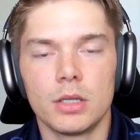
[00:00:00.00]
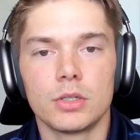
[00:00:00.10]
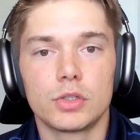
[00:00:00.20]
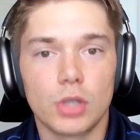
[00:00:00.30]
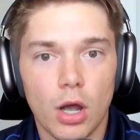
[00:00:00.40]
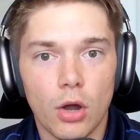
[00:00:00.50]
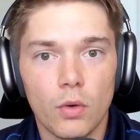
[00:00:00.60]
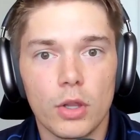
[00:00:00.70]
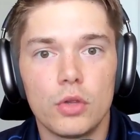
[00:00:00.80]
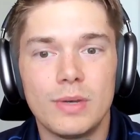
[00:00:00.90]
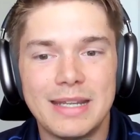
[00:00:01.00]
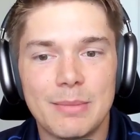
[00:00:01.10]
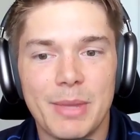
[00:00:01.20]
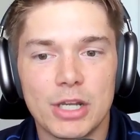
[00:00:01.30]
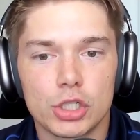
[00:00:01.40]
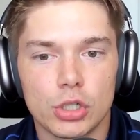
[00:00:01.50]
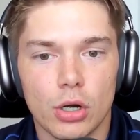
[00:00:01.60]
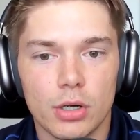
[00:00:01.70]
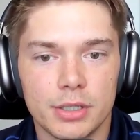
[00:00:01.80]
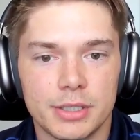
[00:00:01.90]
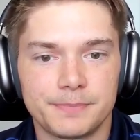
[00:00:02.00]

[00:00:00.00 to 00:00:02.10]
So you need to make sure